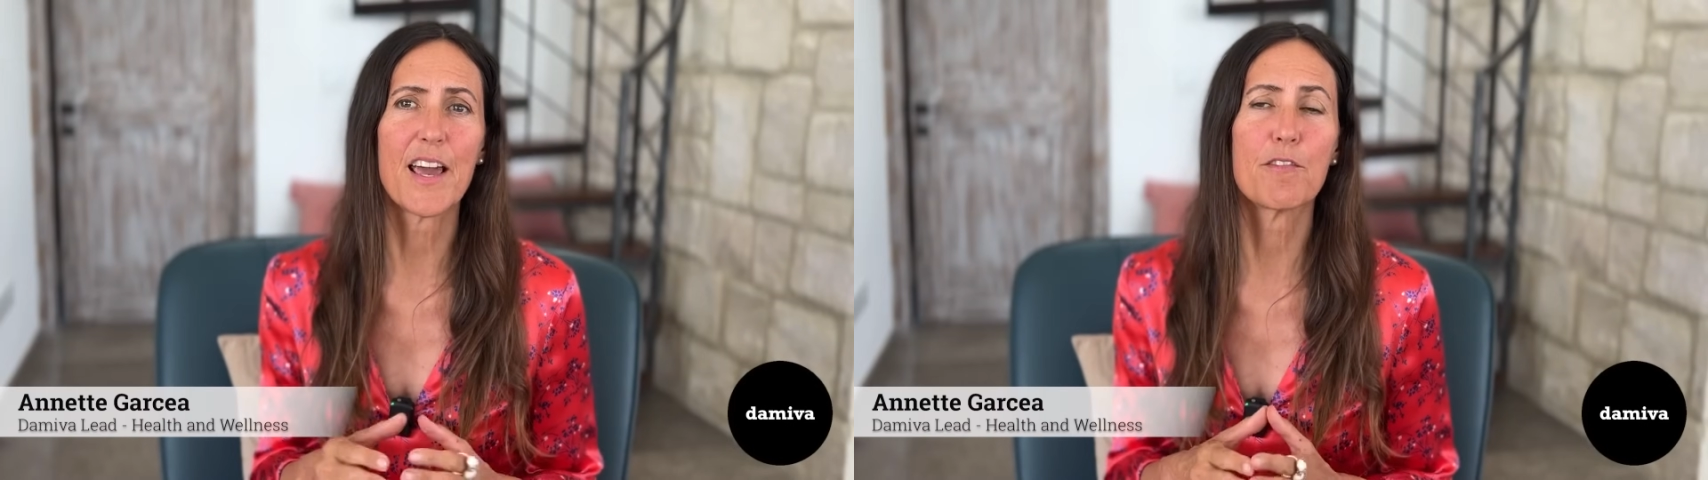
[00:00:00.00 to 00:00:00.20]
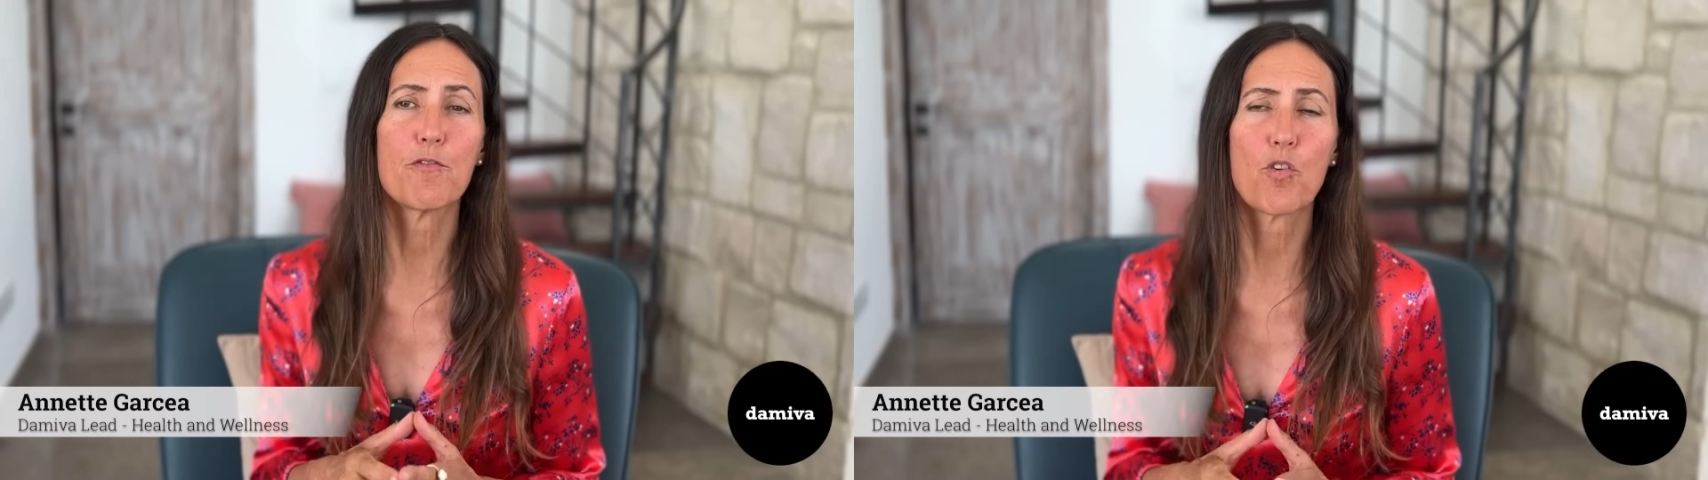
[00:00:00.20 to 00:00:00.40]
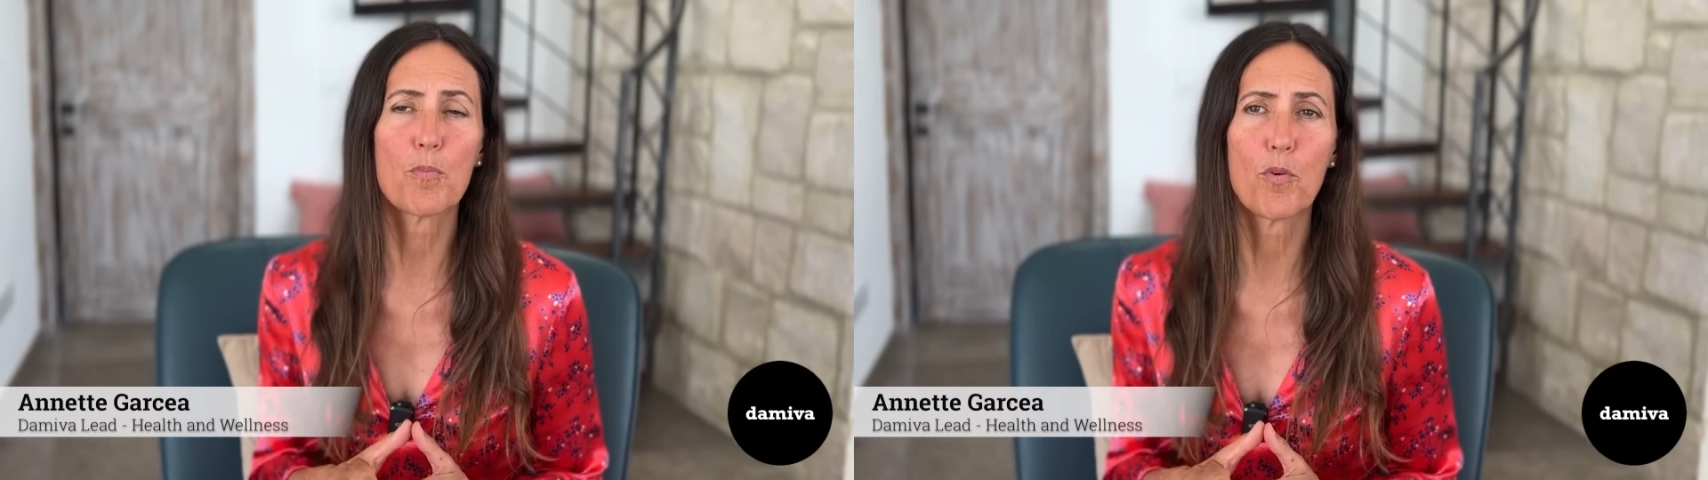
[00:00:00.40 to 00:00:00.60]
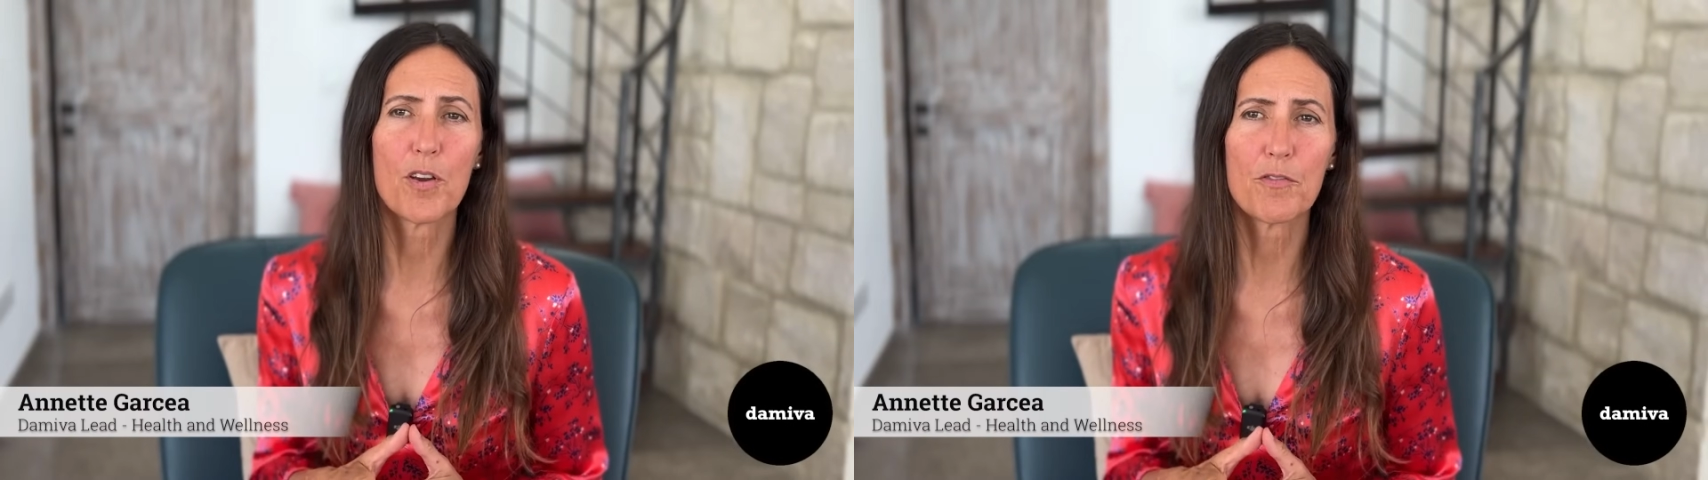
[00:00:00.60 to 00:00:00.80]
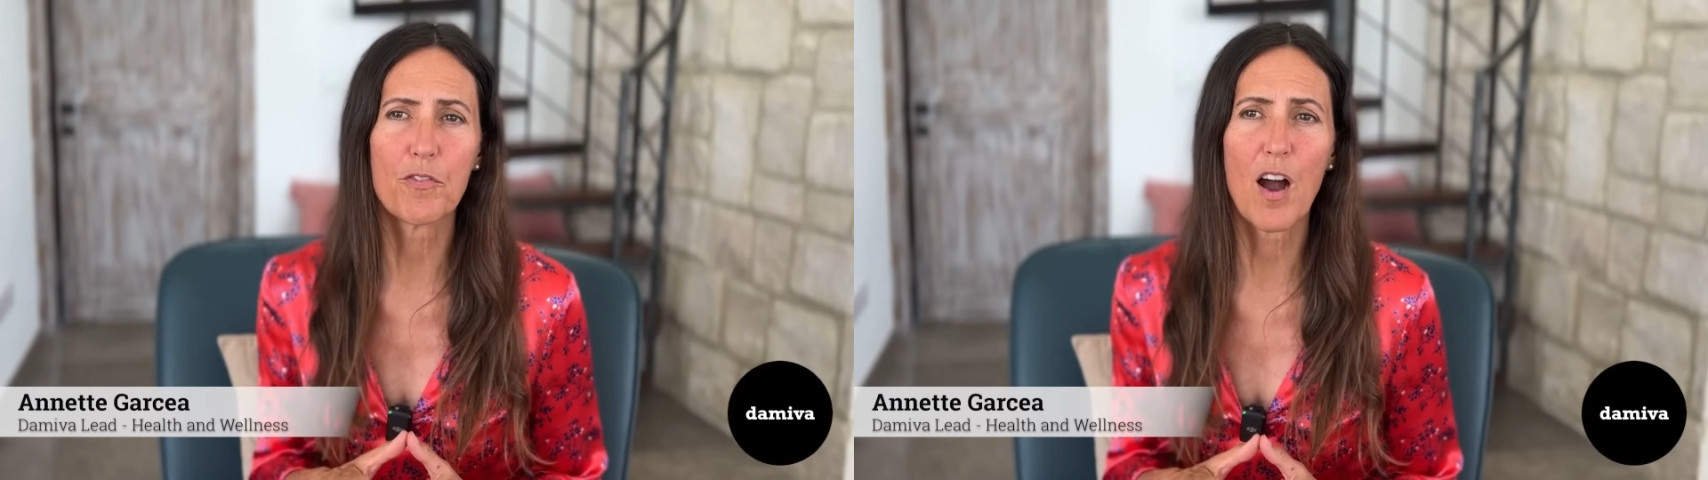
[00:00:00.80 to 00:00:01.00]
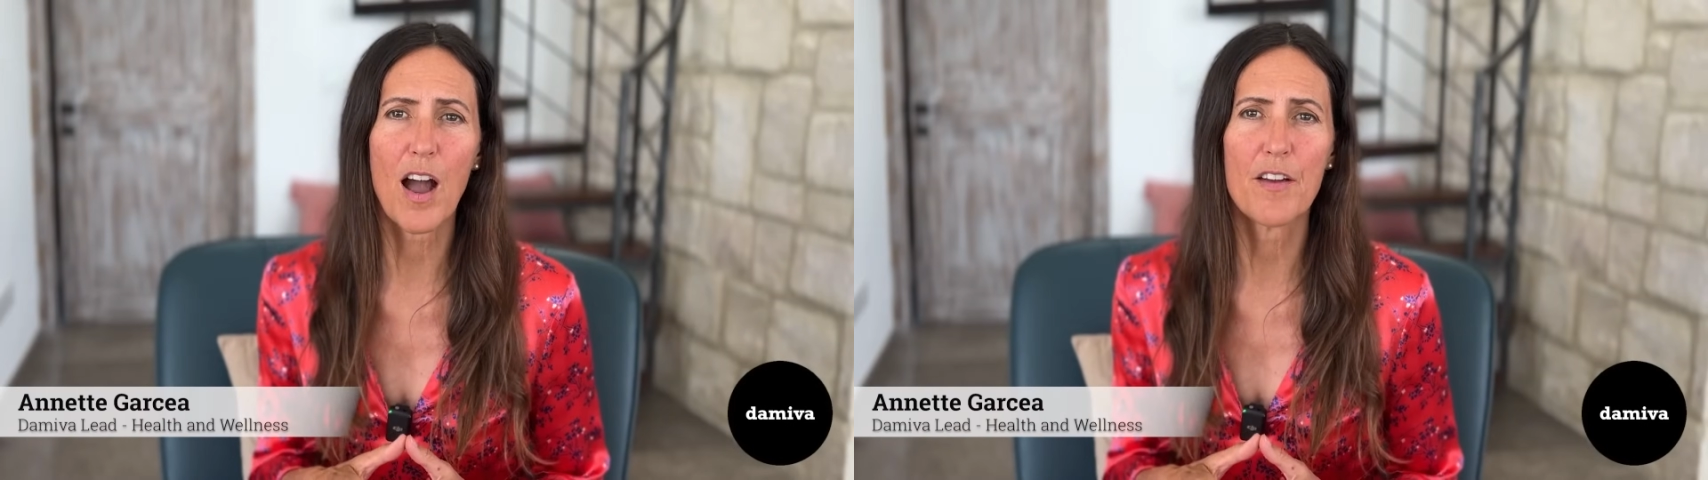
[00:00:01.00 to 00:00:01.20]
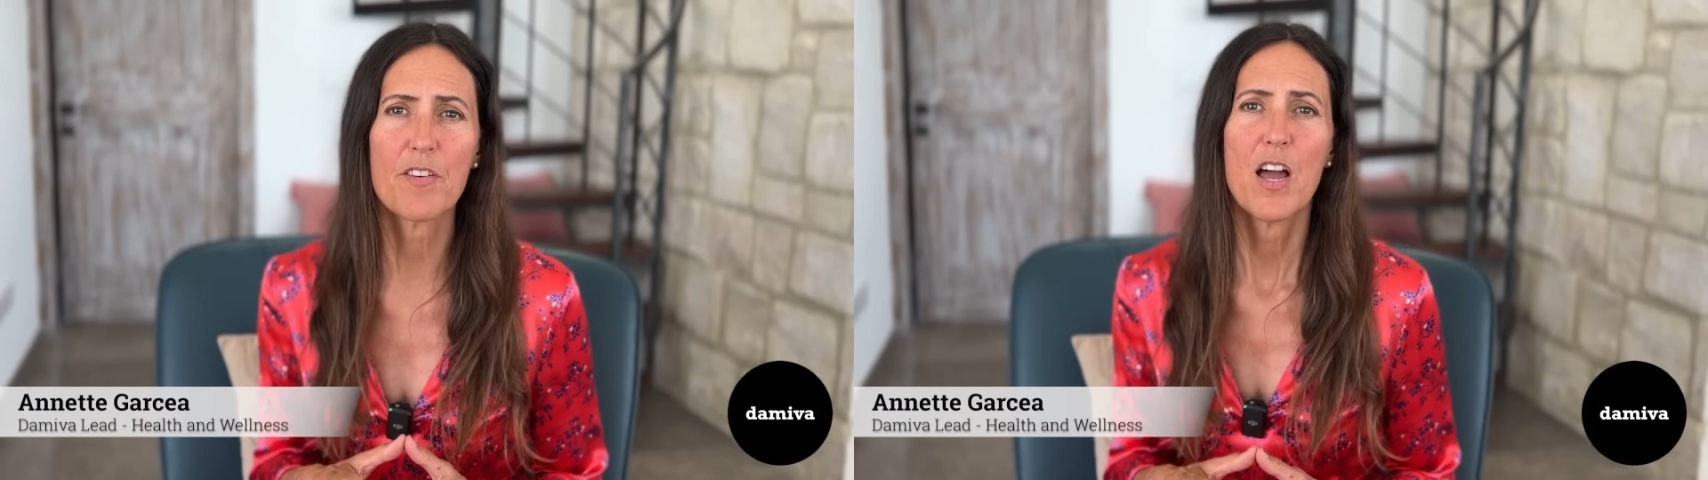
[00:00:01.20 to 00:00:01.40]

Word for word: and 4.5,